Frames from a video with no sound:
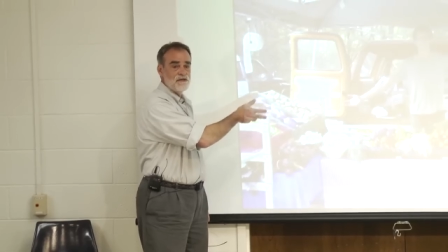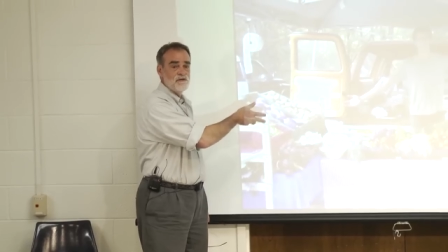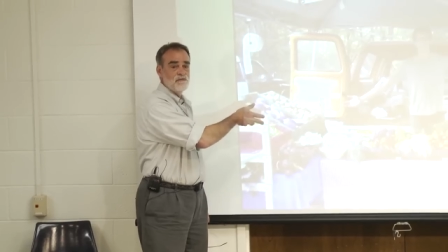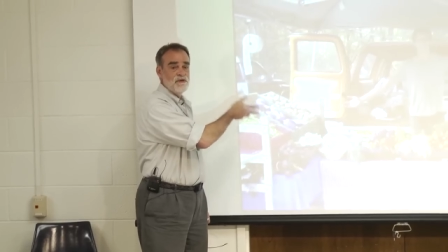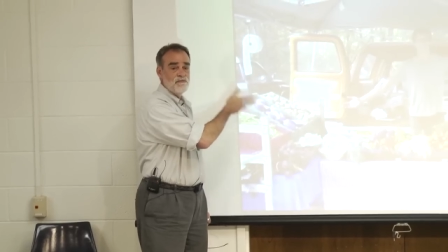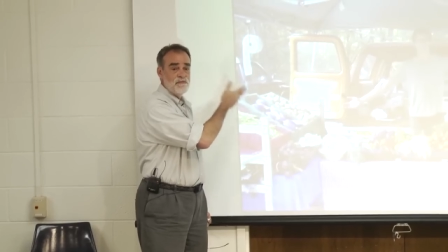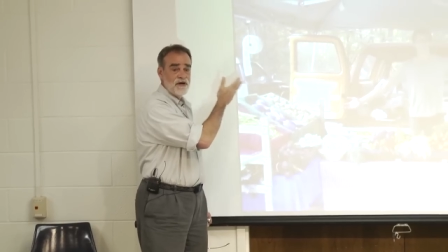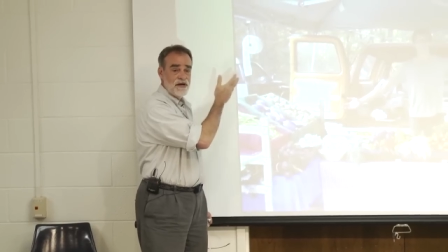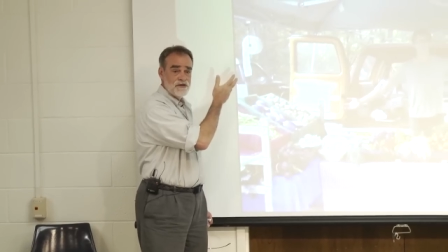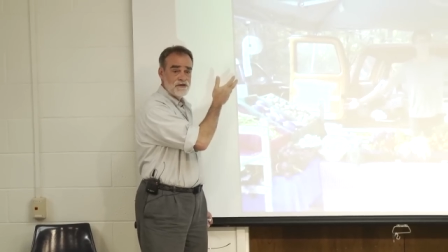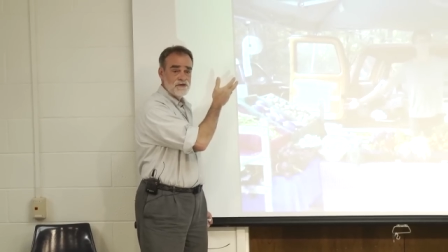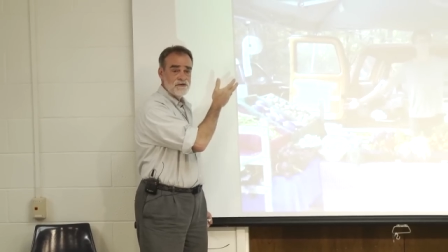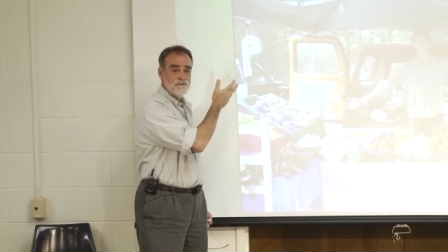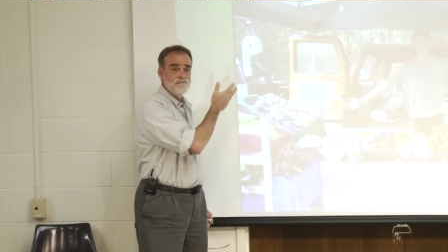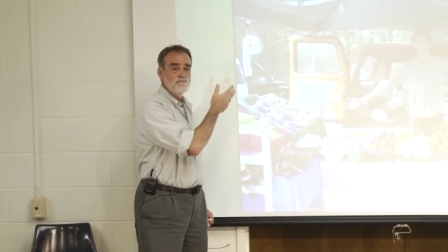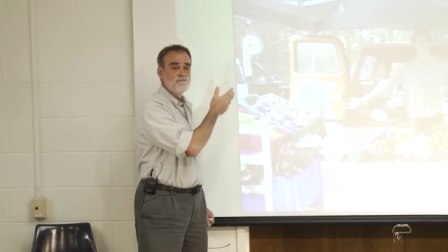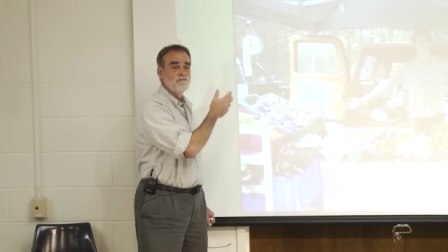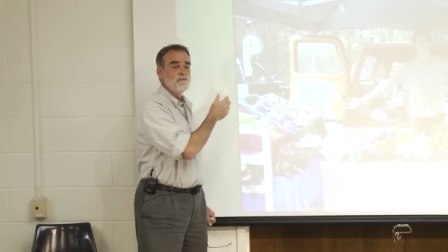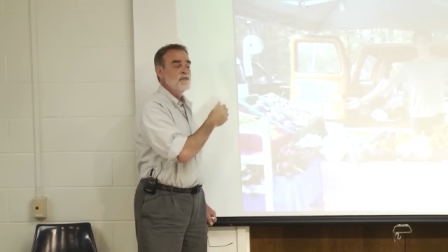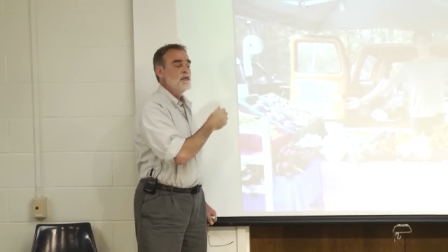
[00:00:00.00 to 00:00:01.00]
and it'd be
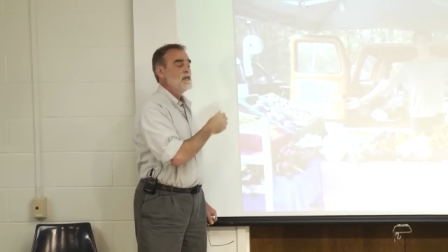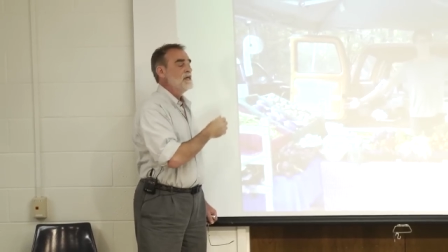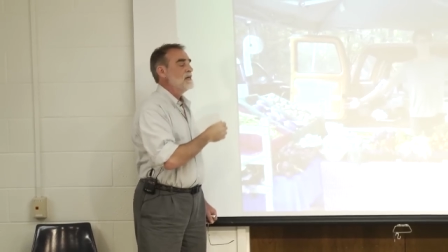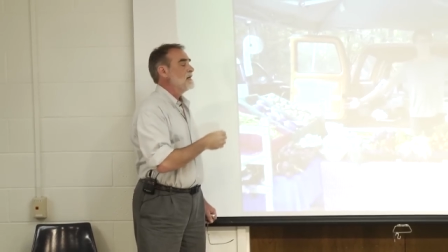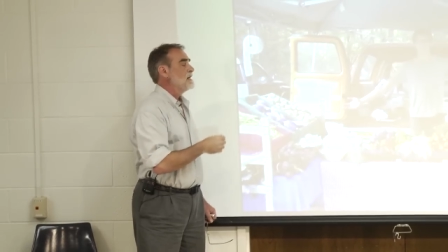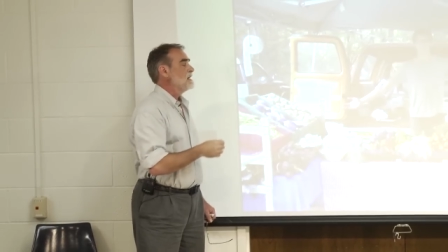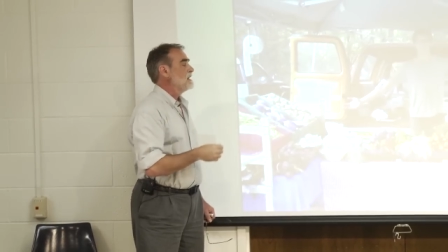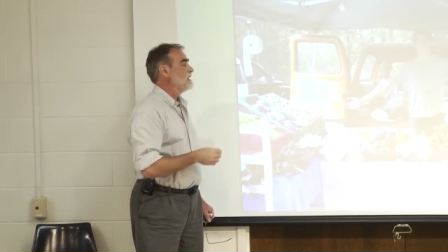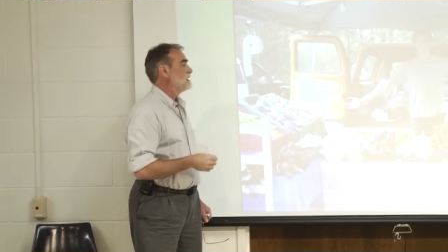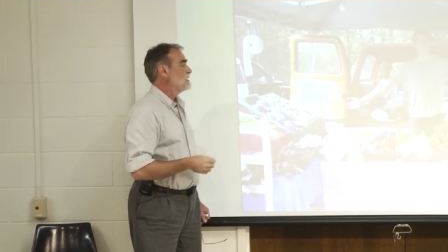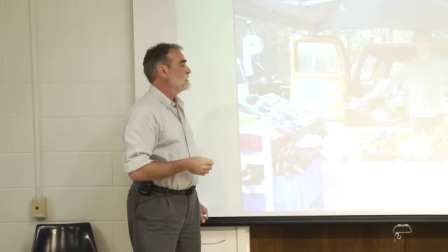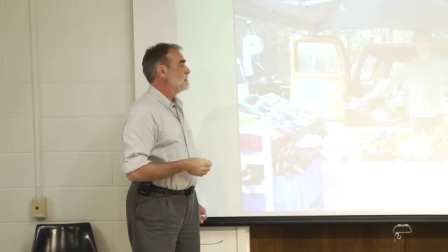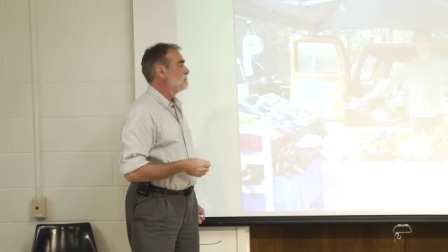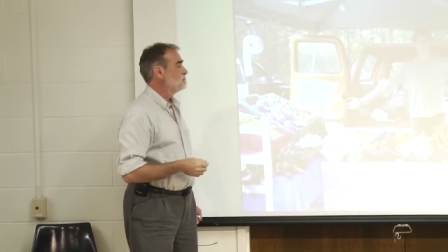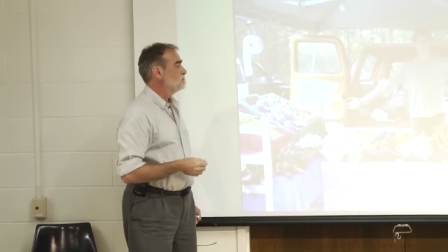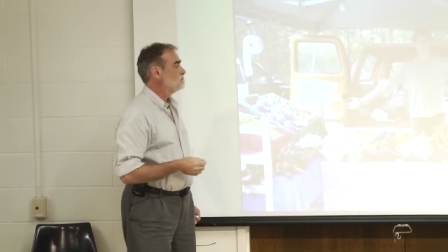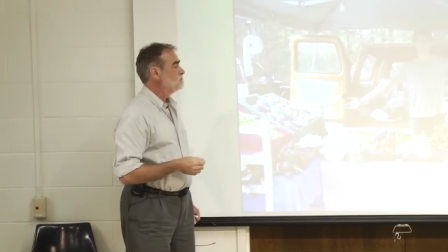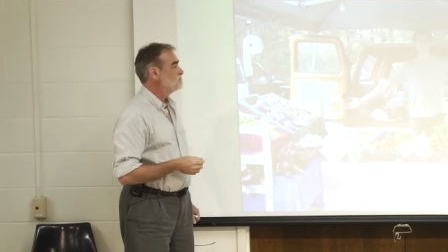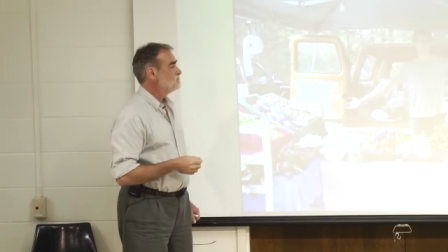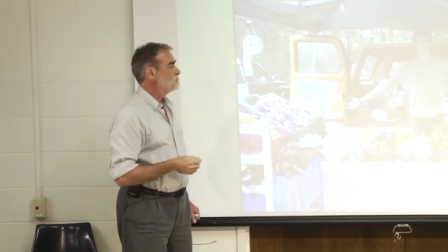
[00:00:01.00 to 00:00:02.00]
better.
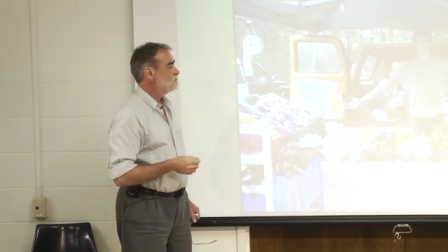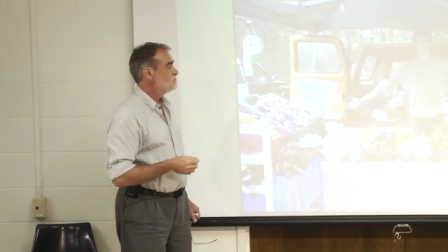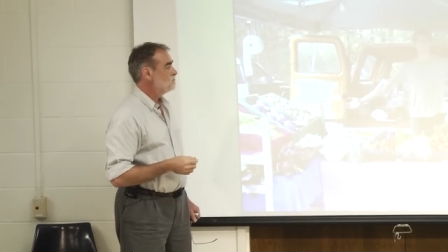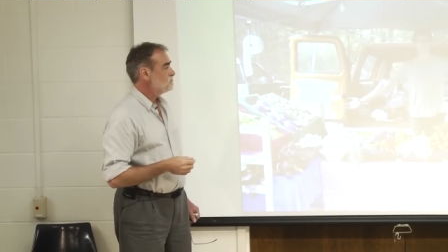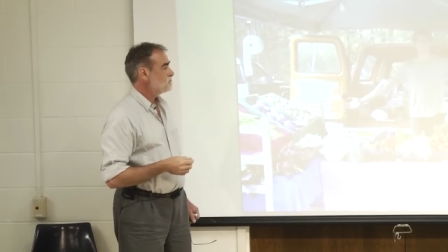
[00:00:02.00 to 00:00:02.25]
Um,